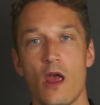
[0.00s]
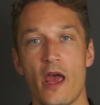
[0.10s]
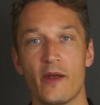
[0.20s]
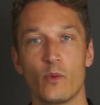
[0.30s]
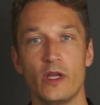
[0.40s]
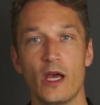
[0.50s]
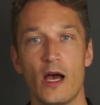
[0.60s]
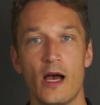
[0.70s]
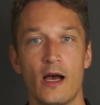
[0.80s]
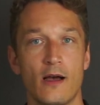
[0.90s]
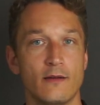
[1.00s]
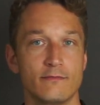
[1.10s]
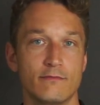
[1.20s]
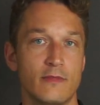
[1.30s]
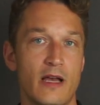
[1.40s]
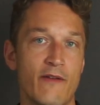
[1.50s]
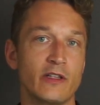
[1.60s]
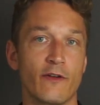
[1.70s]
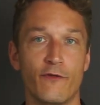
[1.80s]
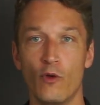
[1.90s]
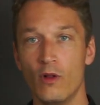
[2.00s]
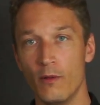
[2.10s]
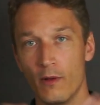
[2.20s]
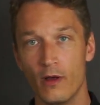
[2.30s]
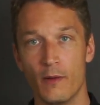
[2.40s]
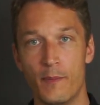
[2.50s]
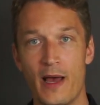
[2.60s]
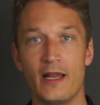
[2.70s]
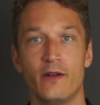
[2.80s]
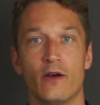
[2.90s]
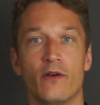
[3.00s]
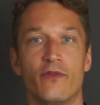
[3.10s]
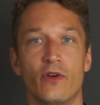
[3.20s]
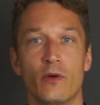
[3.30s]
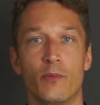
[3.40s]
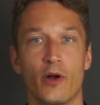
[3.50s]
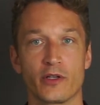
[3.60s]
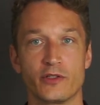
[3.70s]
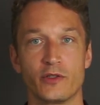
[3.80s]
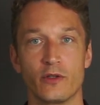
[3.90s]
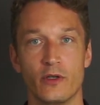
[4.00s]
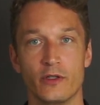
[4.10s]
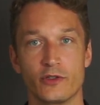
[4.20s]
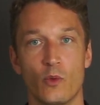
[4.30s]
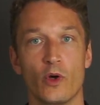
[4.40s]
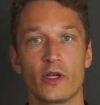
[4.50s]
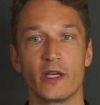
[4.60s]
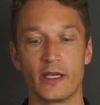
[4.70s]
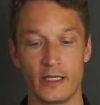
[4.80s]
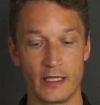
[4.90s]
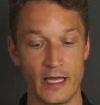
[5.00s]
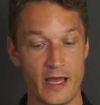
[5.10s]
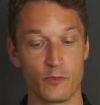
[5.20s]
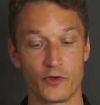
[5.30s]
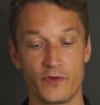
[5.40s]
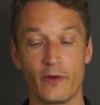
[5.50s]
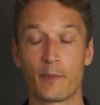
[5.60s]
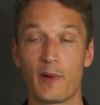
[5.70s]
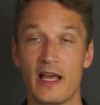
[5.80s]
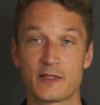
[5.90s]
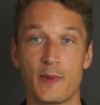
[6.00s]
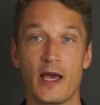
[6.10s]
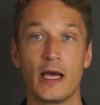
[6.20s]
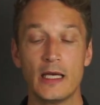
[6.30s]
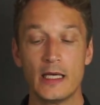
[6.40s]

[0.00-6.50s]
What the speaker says: and we are having the full palette of products, so working in atmospheric plasma,